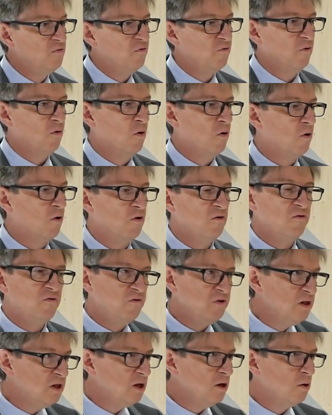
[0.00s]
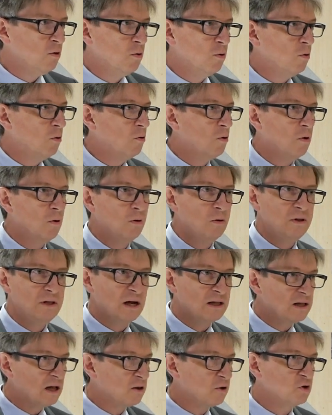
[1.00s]
for video,
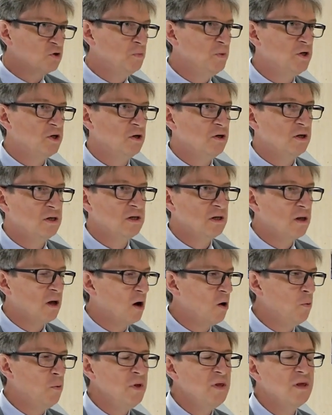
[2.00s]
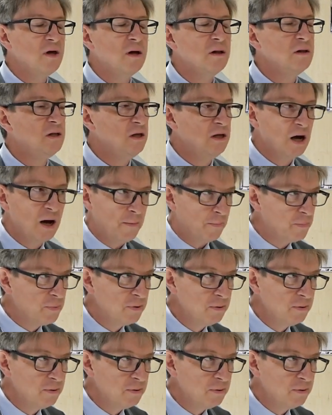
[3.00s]
data transmission, etc. without the app,